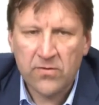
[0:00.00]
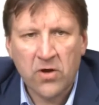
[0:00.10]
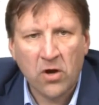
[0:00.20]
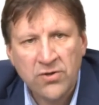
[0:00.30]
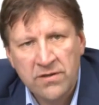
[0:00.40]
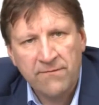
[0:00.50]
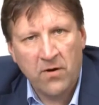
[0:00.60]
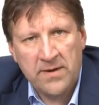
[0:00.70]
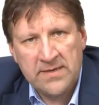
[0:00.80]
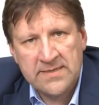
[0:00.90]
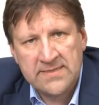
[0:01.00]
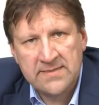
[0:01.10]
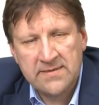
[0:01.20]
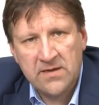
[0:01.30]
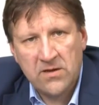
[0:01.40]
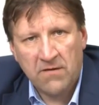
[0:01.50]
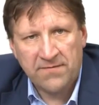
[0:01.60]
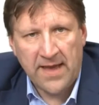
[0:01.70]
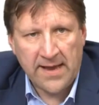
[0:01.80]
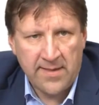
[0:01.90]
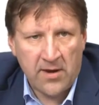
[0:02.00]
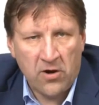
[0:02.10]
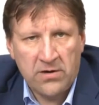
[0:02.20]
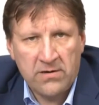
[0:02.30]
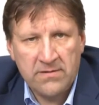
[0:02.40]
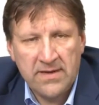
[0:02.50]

So go to the formulas of the SNR